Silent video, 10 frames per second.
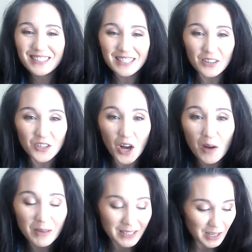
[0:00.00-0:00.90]
Sounds
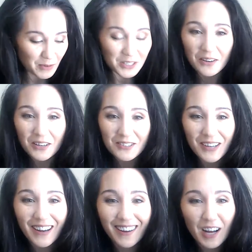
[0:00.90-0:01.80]
ominous. I must have hit a
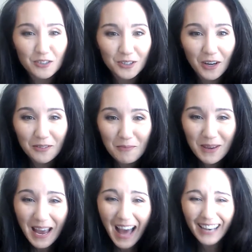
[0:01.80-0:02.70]
setting. I'll turn off the
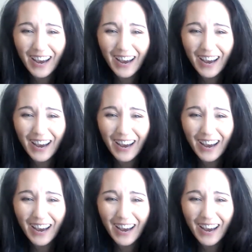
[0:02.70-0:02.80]
piano.